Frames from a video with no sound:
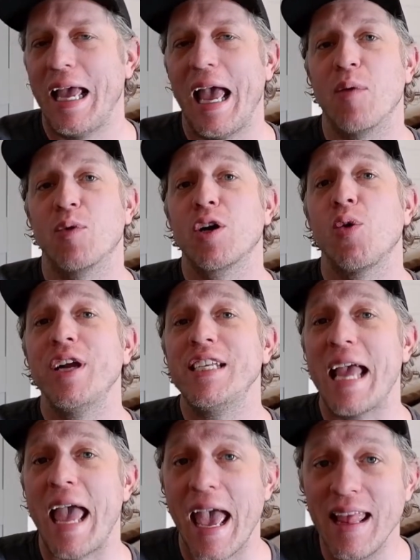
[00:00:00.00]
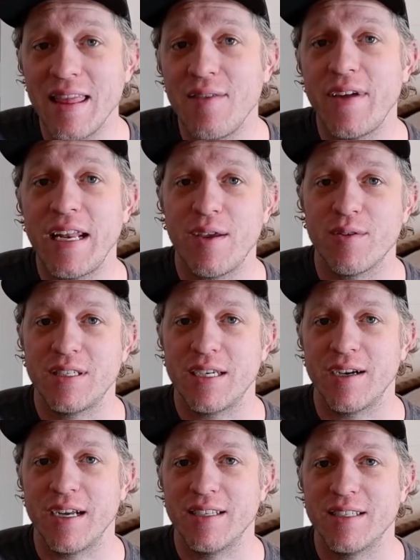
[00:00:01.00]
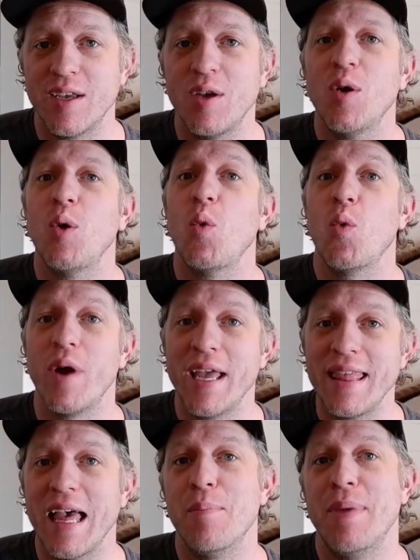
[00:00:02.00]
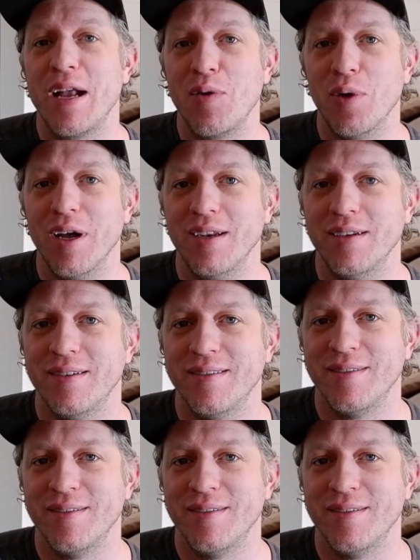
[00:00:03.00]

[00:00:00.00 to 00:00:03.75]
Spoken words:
And we're going to end the video series with a big one.